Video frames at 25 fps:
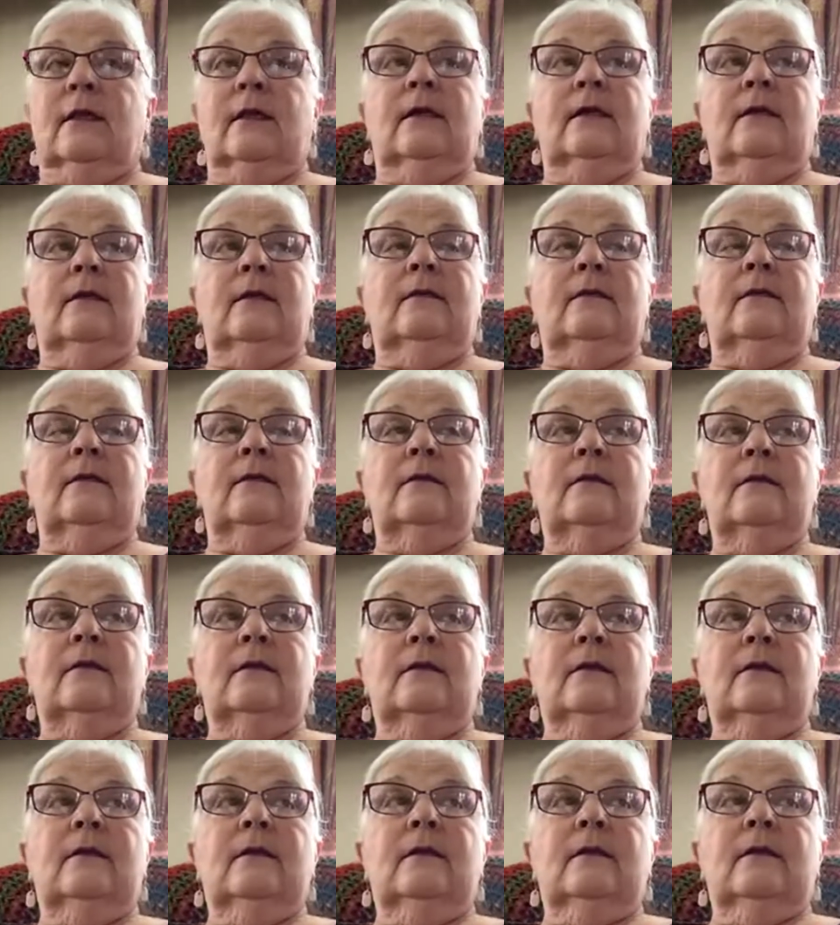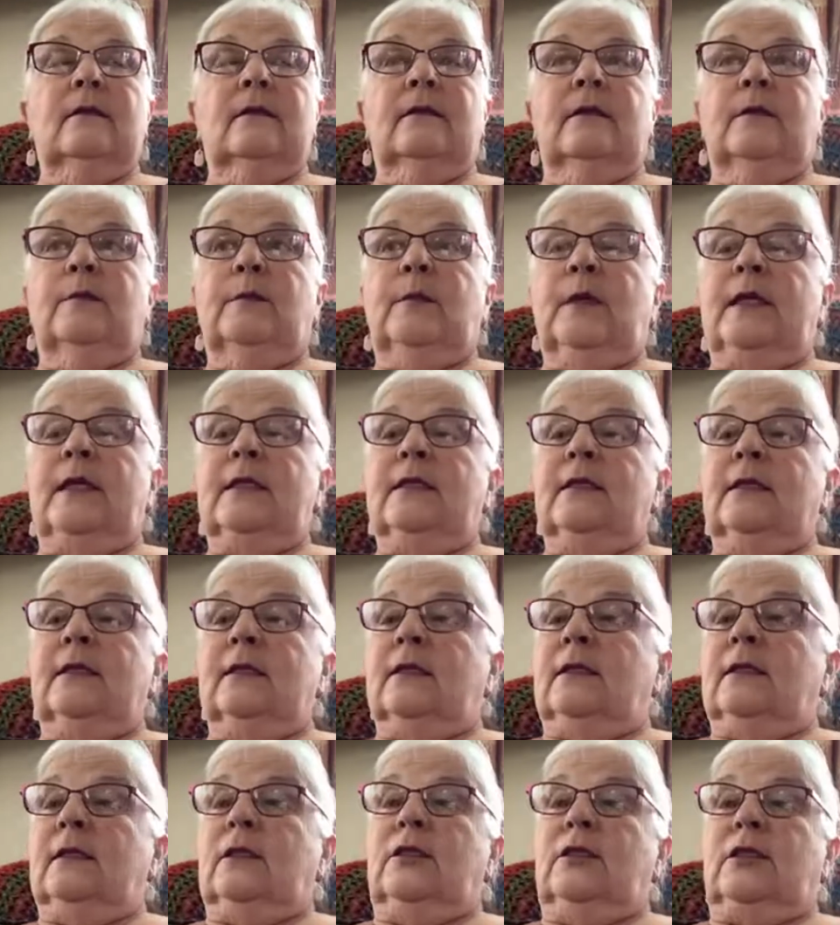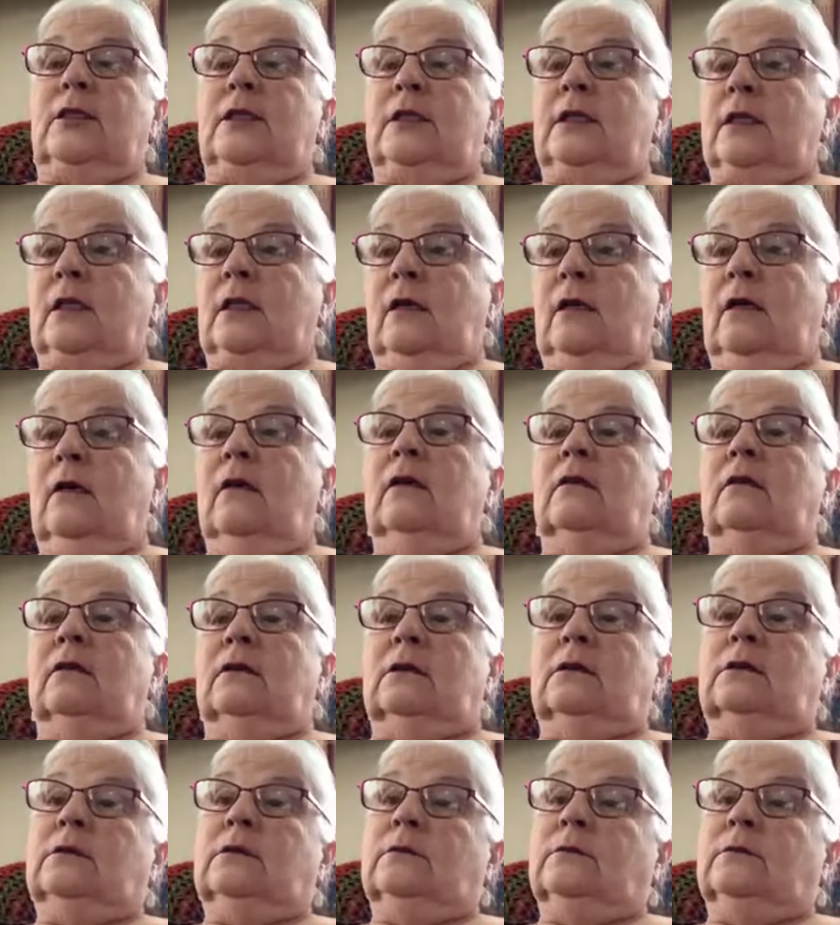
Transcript: and the basic stitches are